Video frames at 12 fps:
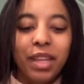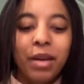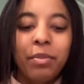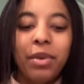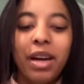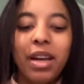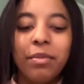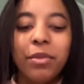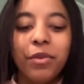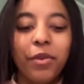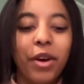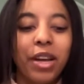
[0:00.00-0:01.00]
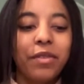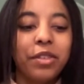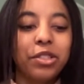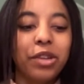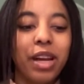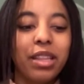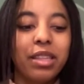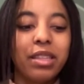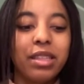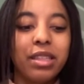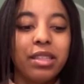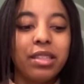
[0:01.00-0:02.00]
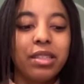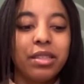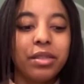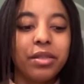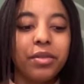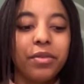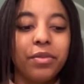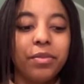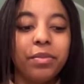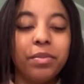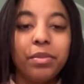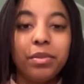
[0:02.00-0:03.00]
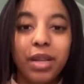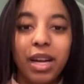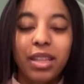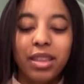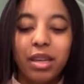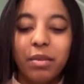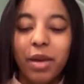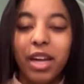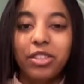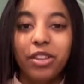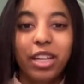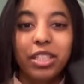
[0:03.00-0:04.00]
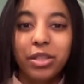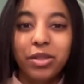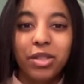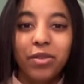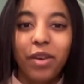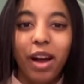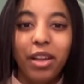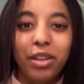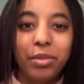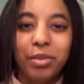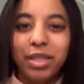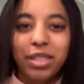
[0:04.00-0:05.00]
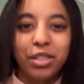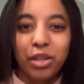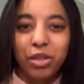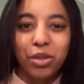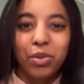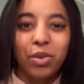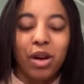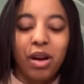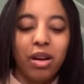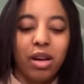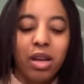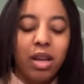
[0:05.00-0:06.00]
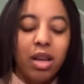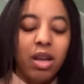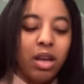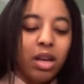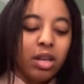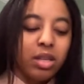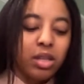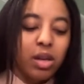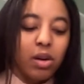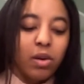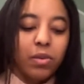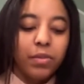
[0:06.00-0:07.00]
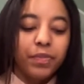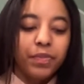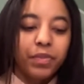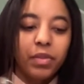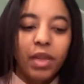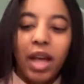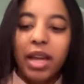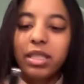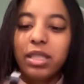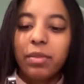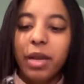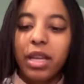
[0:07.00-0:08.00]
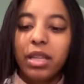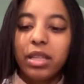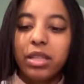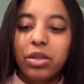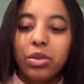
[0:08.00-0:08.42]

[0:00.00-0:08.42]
But before I even tried to cut them, I tried to use the filer, but it took too long. So I ended up getting these two